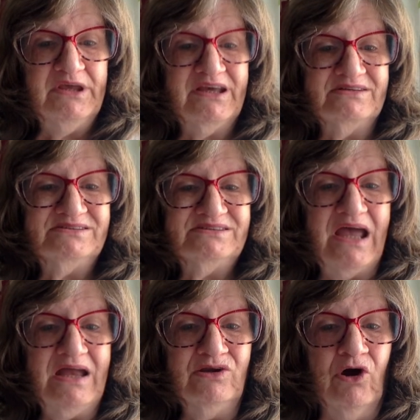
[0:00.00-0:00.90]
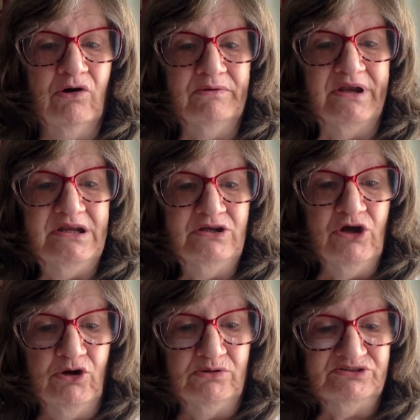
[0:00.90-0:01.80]
because Satan already
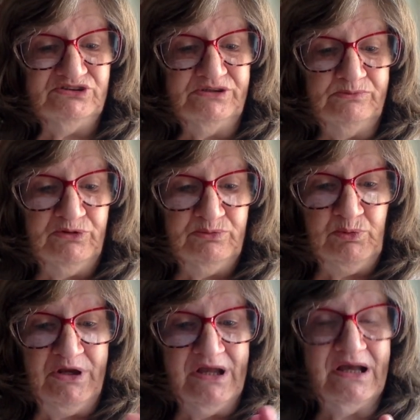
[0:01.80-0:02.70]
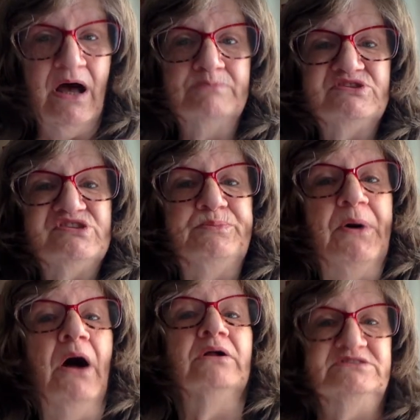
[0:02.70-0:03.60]
knows when it comes to
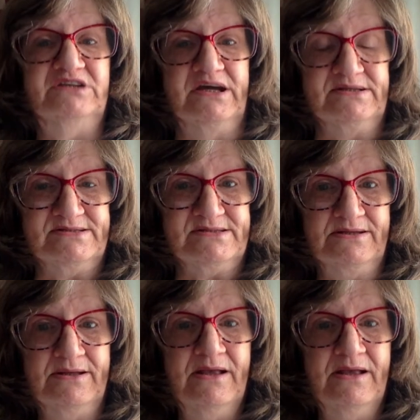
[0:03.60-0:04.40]
politics.